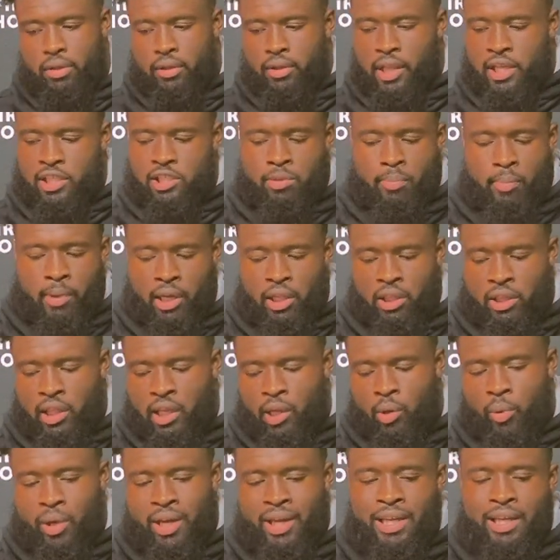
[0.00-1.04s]
that's the main
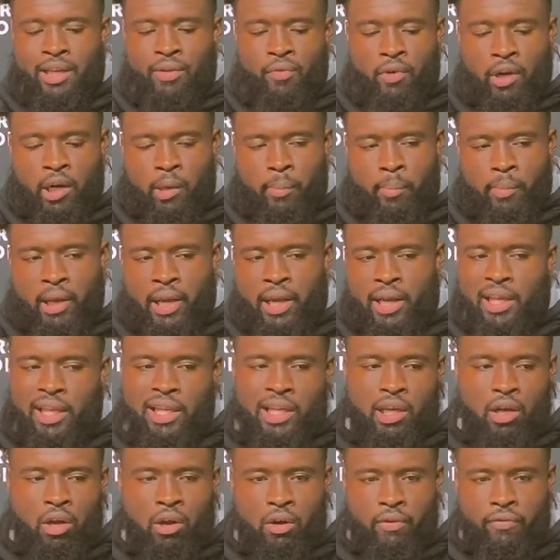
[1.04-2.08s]
thing with any running back,
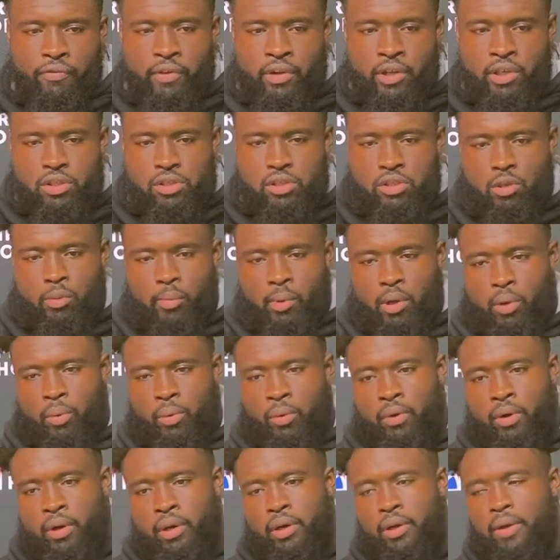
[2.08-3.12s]
any offense, no matter
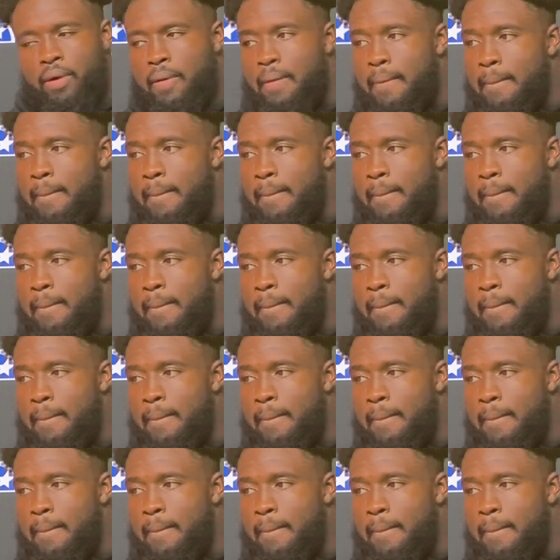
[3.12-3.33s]
what.